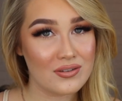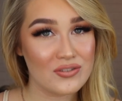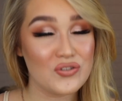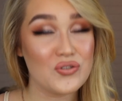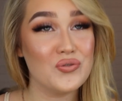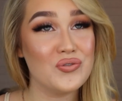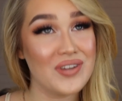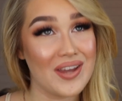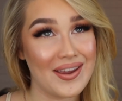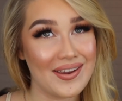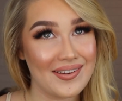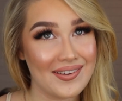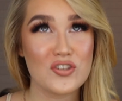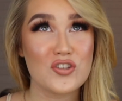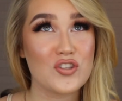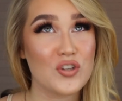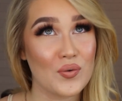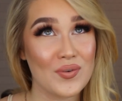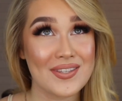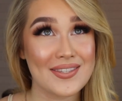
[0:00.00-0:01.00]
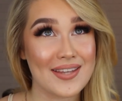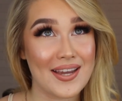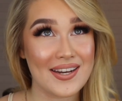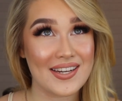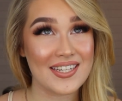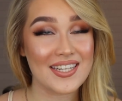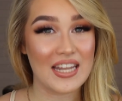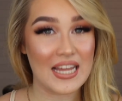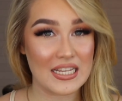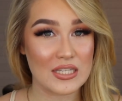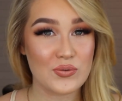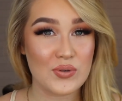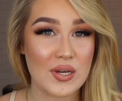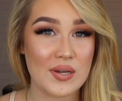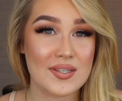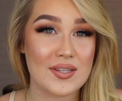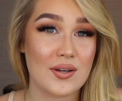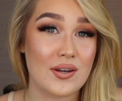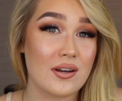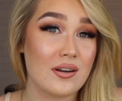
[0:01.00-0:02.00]
today. So excited. Last week I
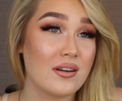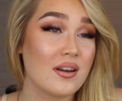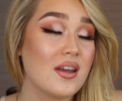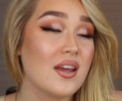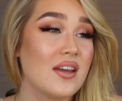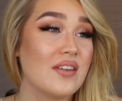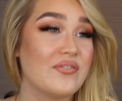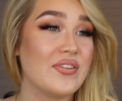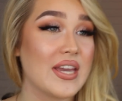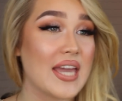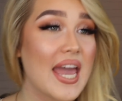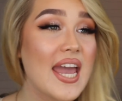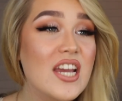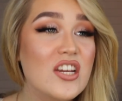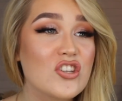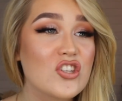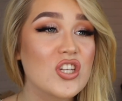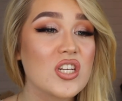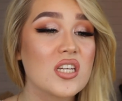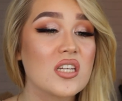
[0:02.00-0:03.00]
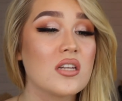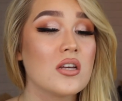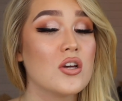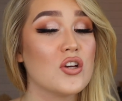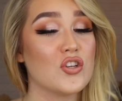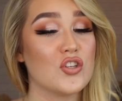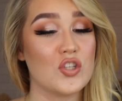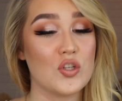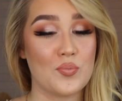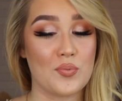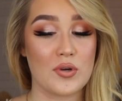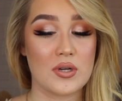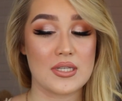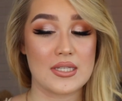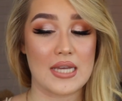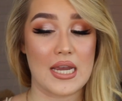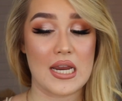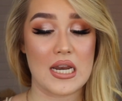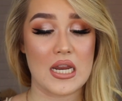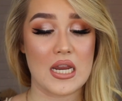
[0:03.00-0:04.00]
was on vacation, super
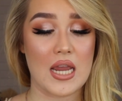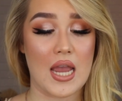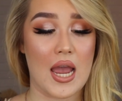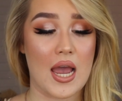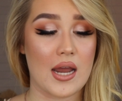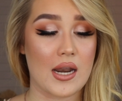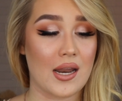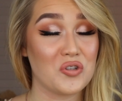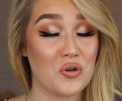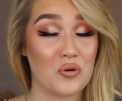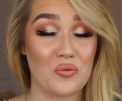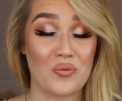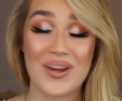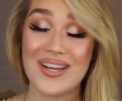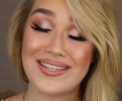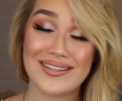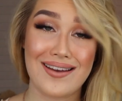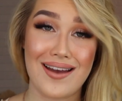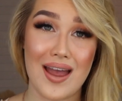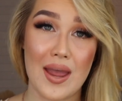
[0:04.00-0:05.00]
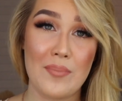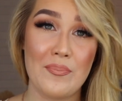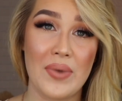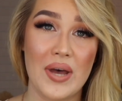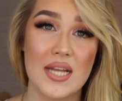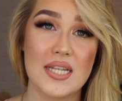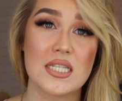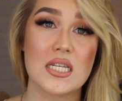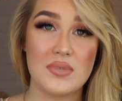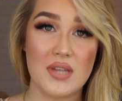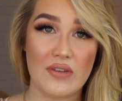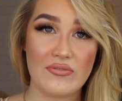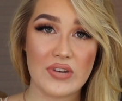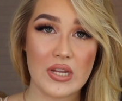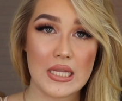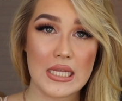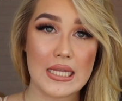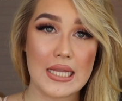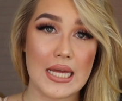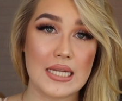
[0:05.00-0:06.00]
exciting. I had a great time, but
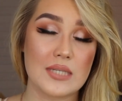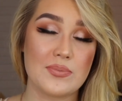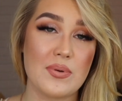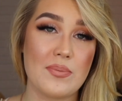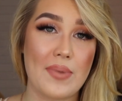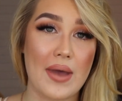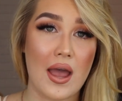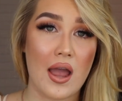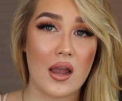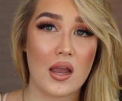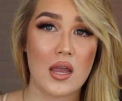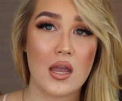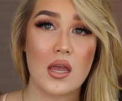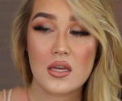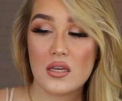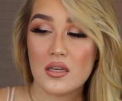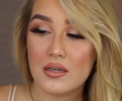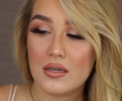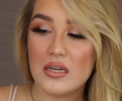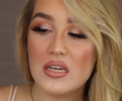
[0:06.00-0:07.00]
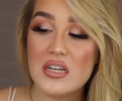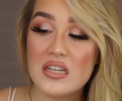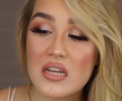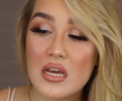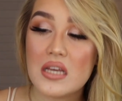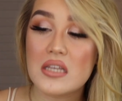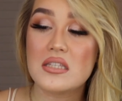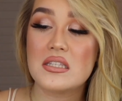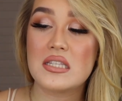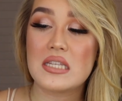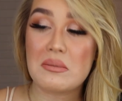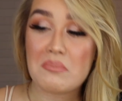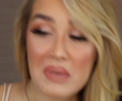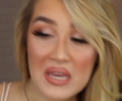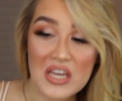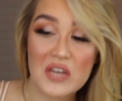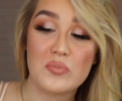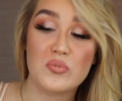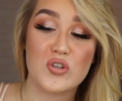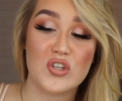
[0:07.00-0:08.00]
definitely glad to be back in the
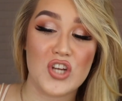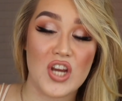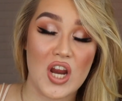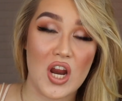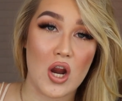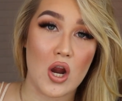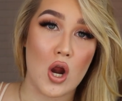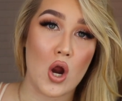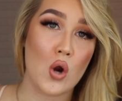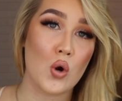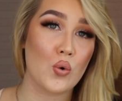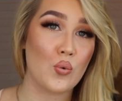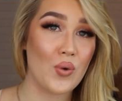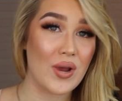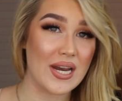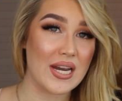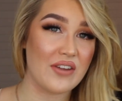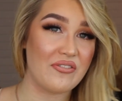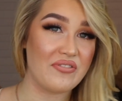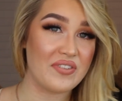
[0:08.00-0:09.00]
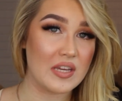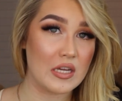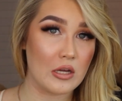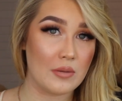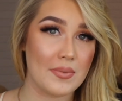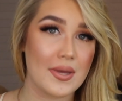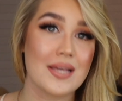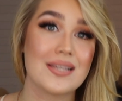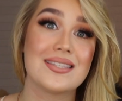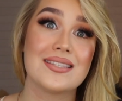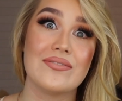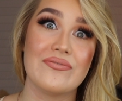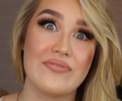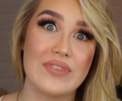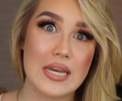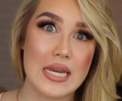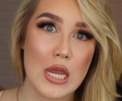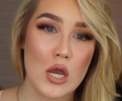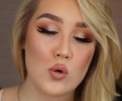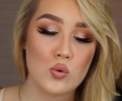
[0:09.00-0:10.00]
makeup chair, ready to film some
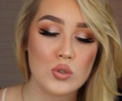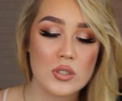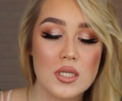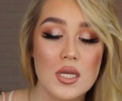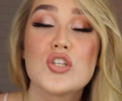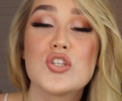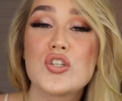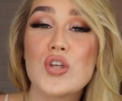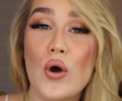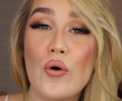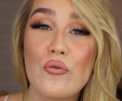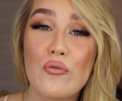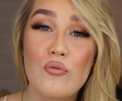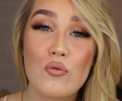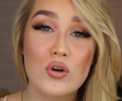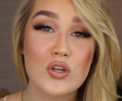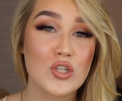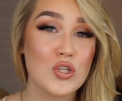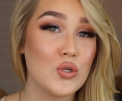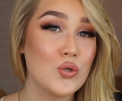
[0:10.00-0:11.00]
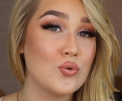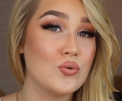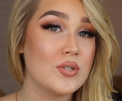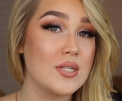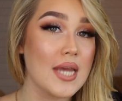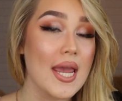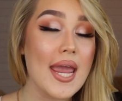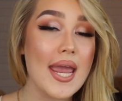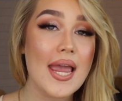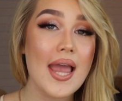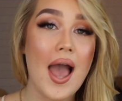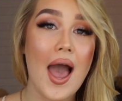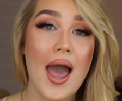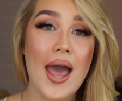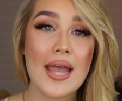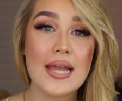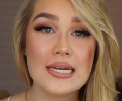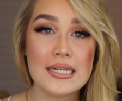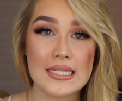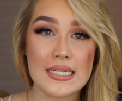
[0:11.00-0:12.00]
videos. So for today,
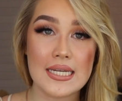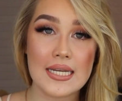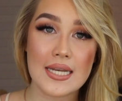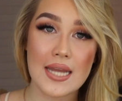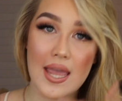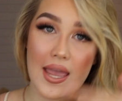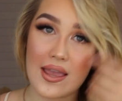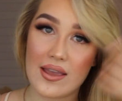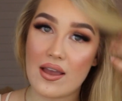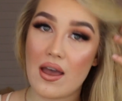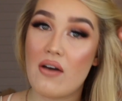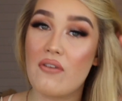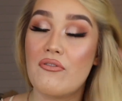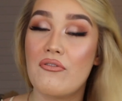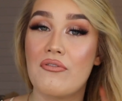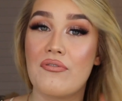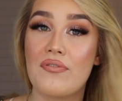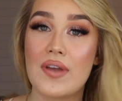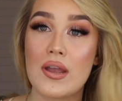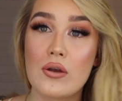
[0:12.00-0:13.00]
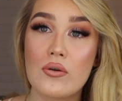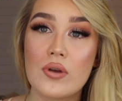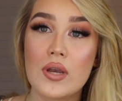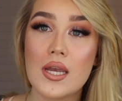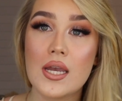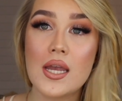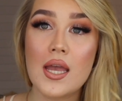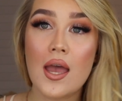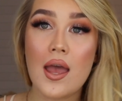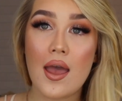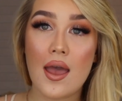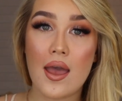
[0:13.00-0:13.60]
I did a very